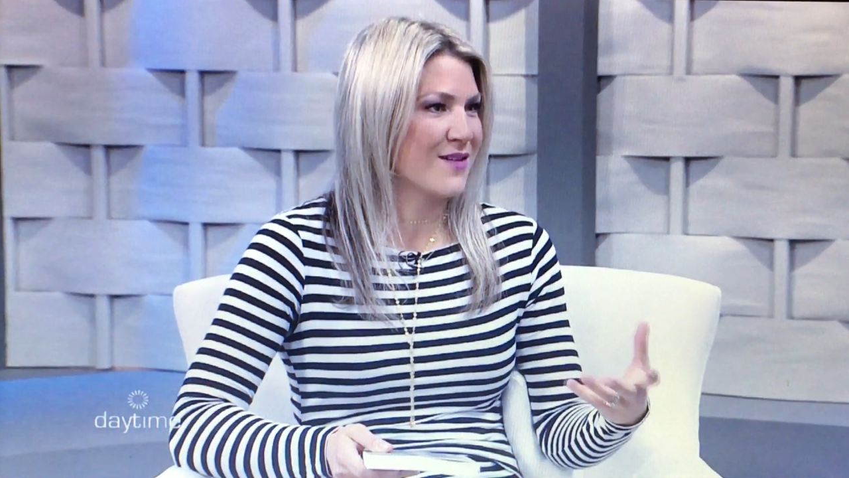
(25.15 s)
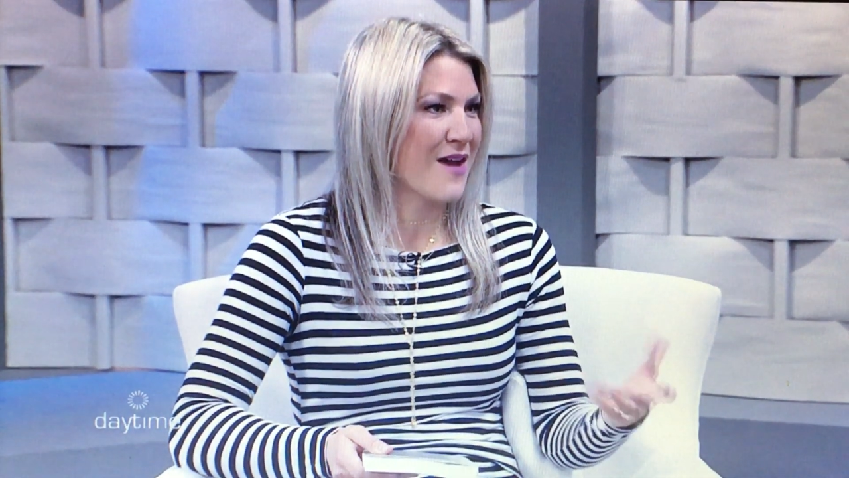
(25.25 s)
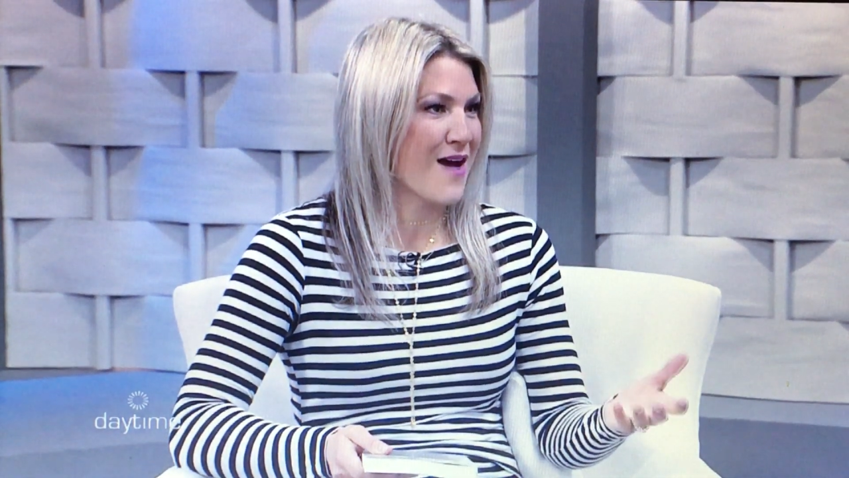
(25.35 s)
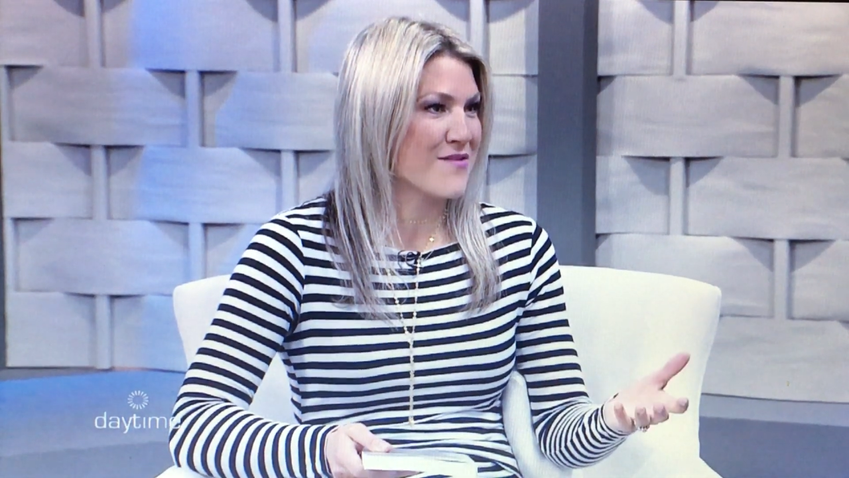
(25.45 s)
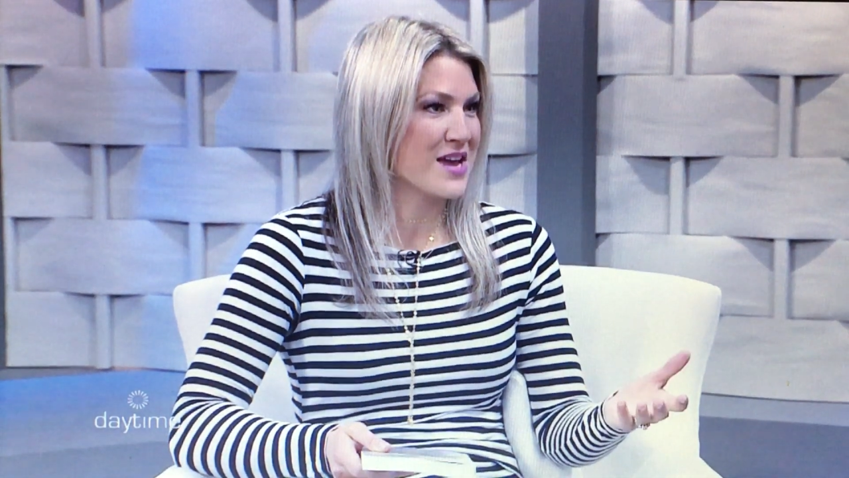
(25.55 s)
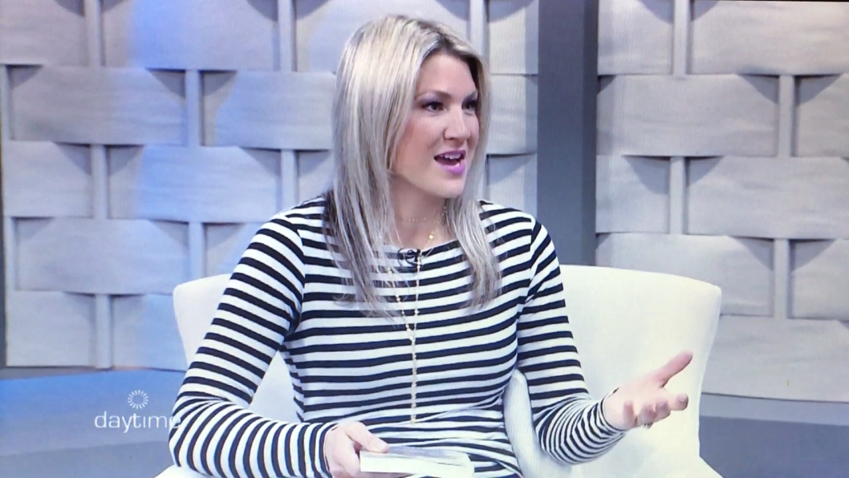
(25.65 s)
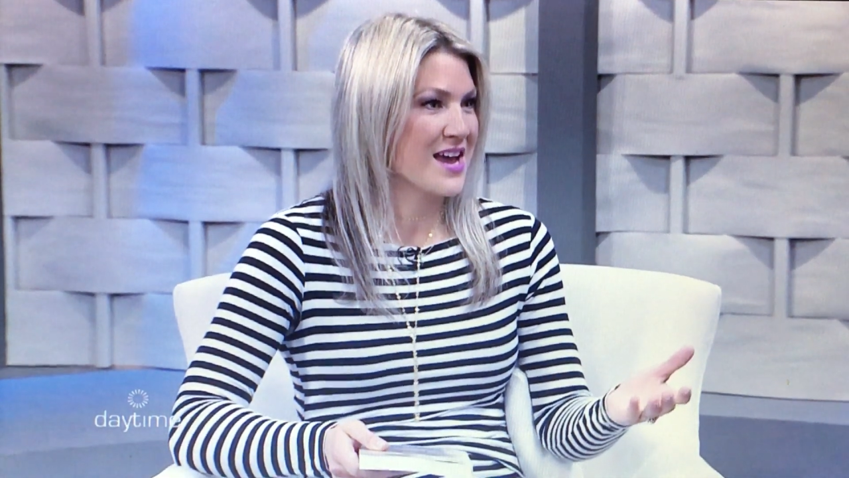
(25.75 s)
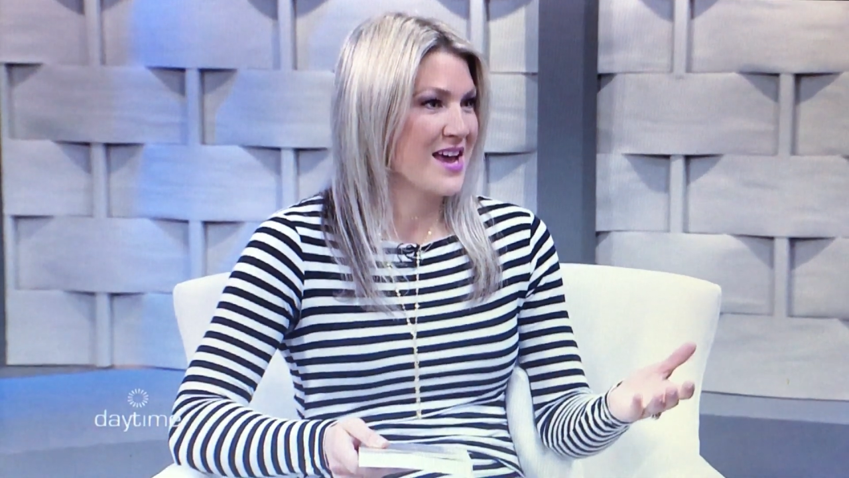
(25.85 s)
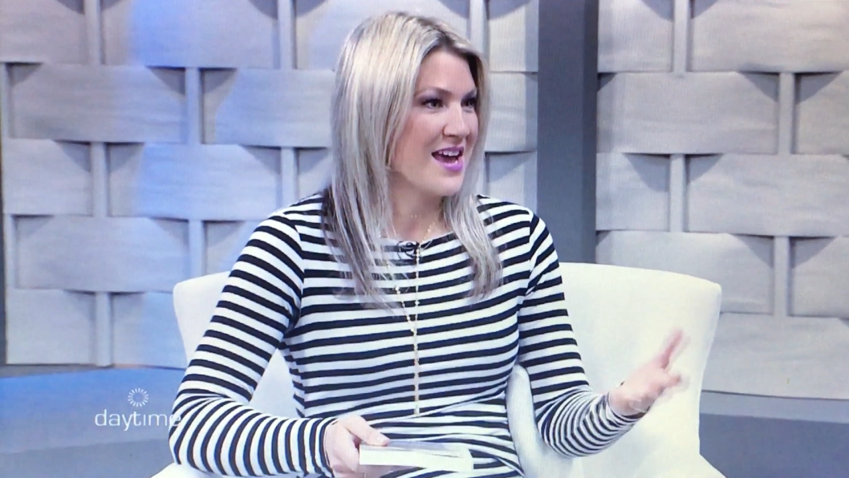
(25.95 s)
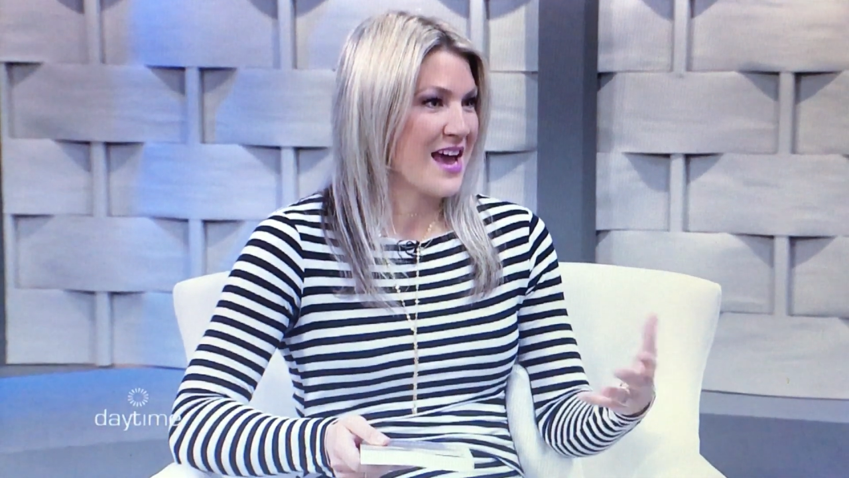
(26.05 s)
of having
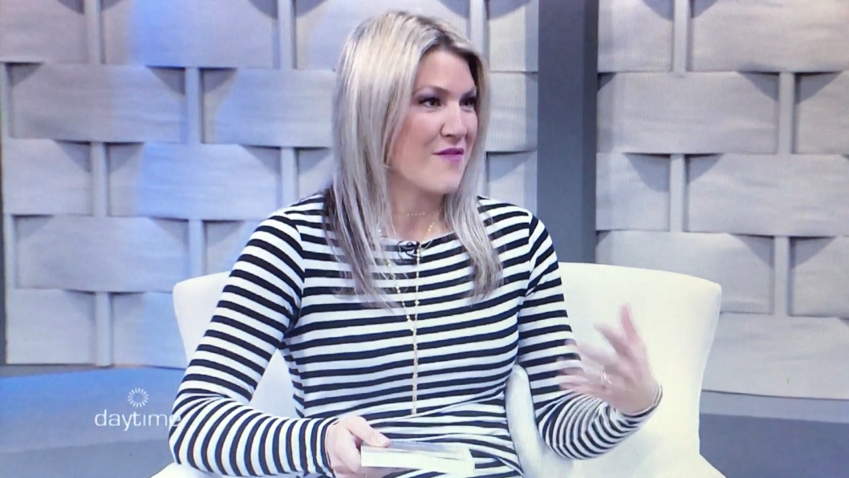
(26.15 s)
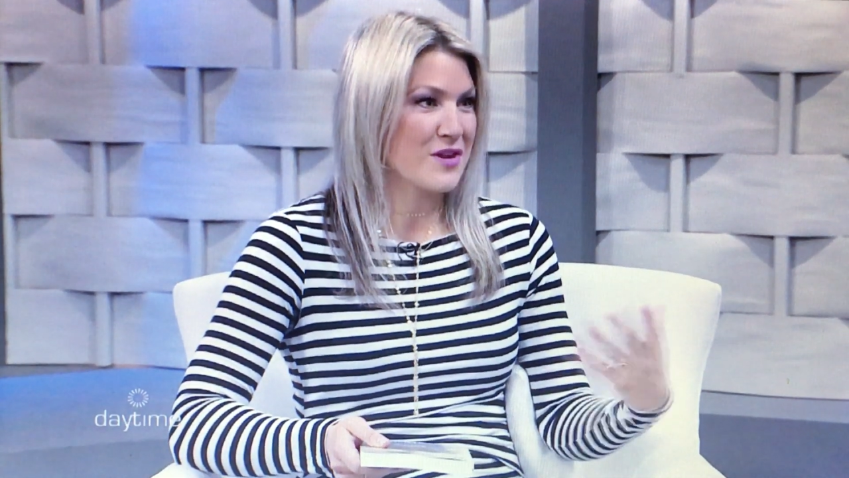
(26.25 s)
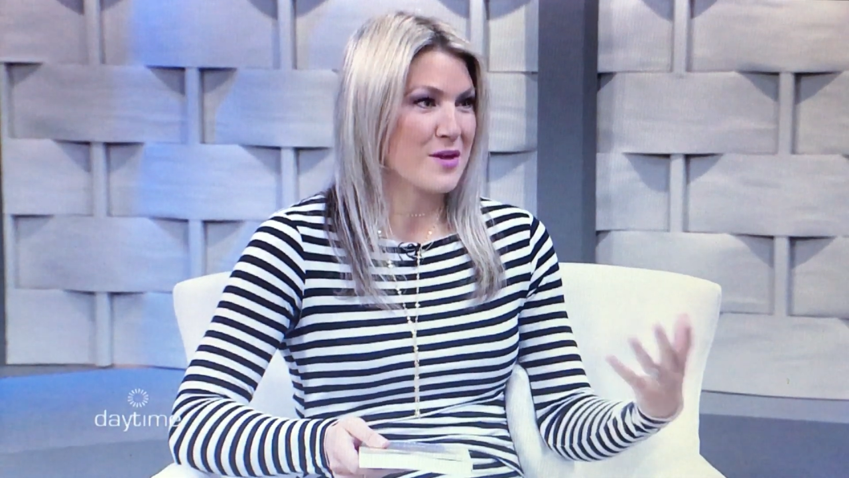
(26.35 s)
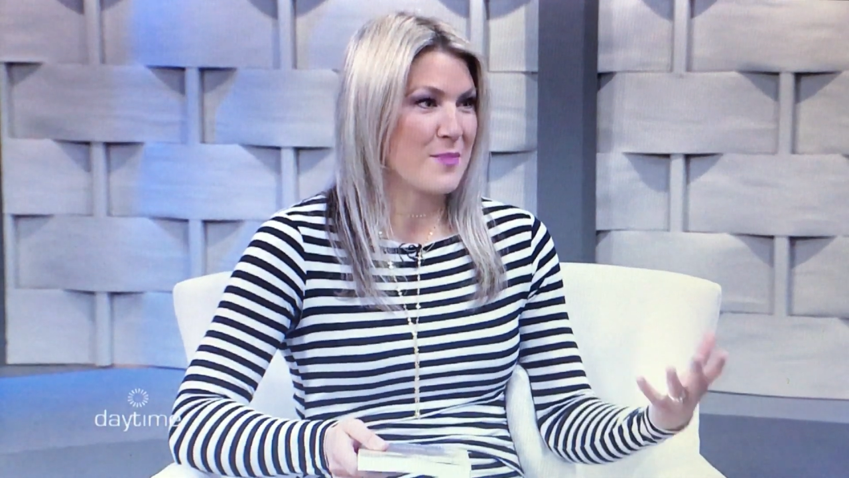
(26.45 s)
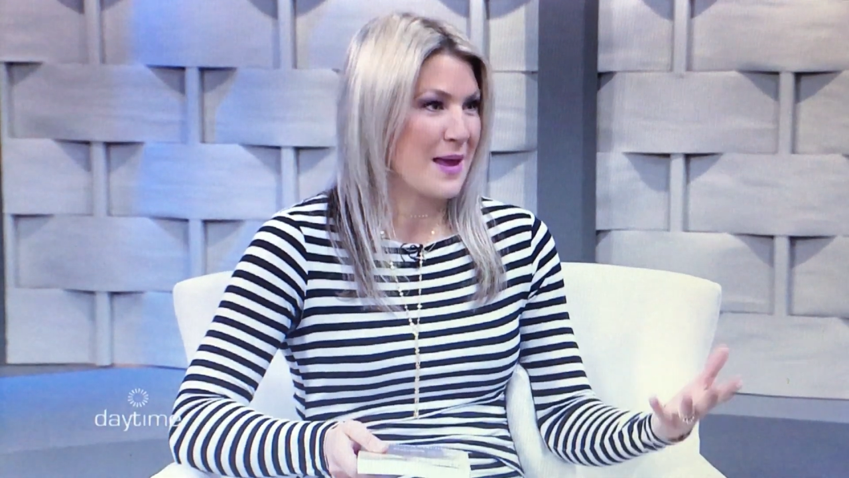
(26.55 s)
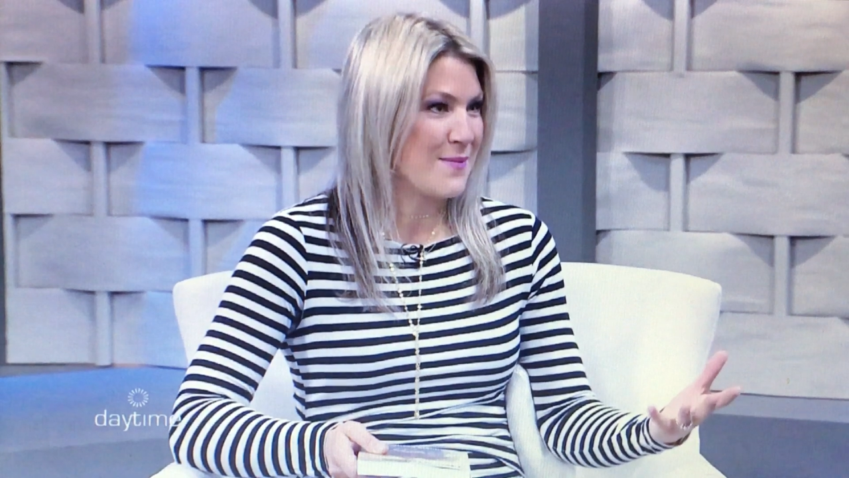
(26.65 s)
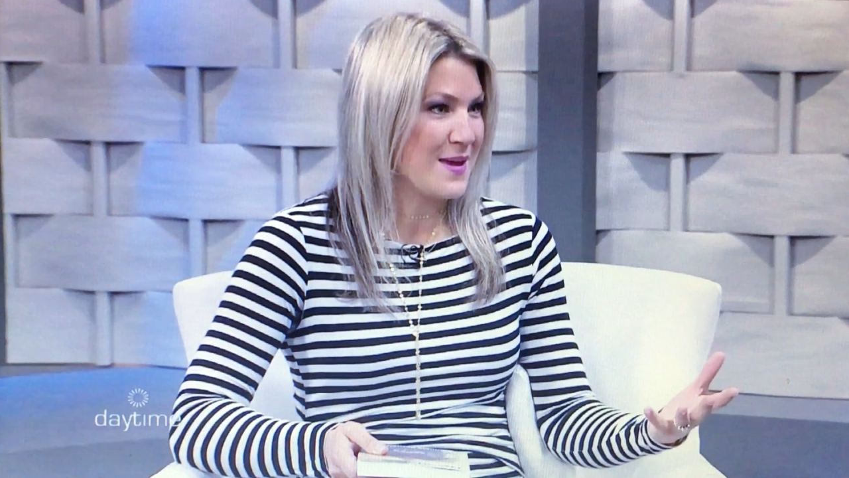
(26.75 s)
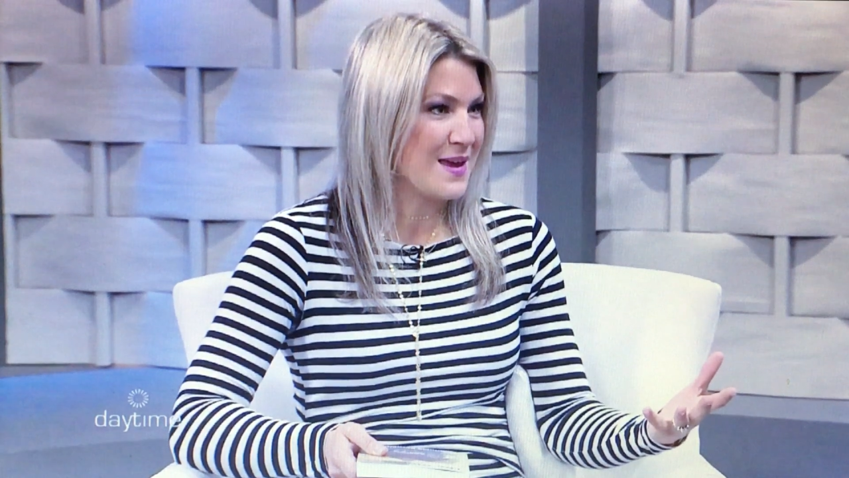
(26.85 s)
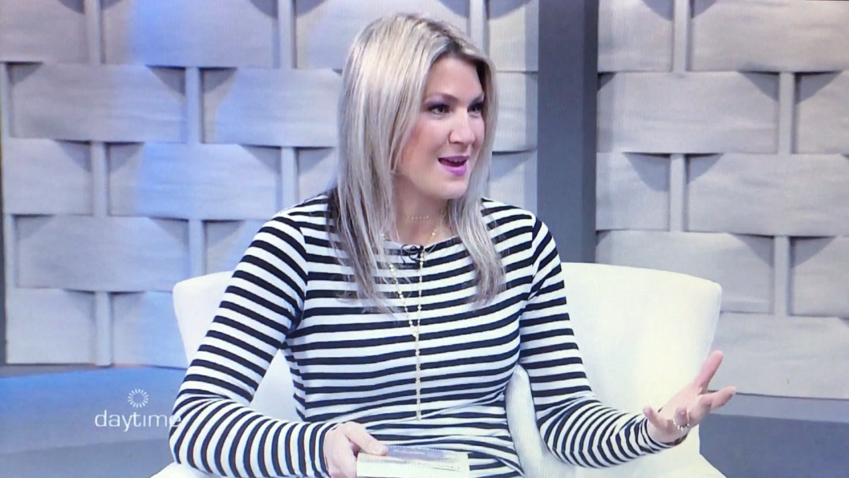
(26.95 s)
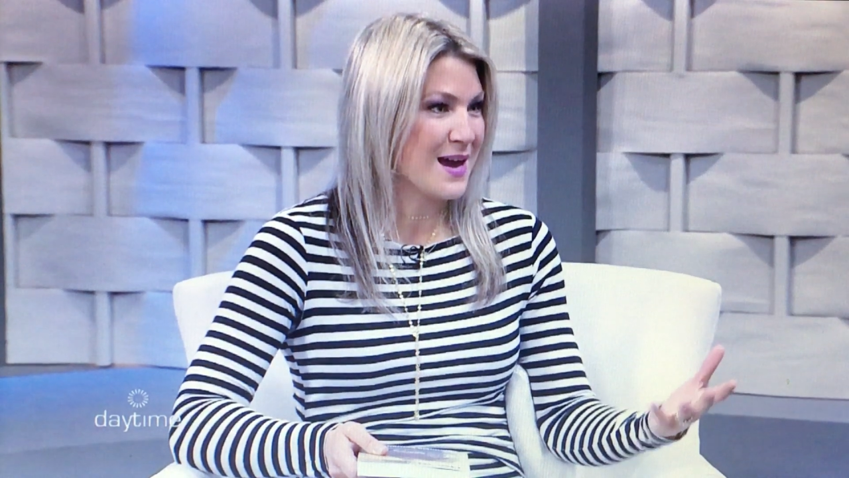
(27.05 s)
a baby.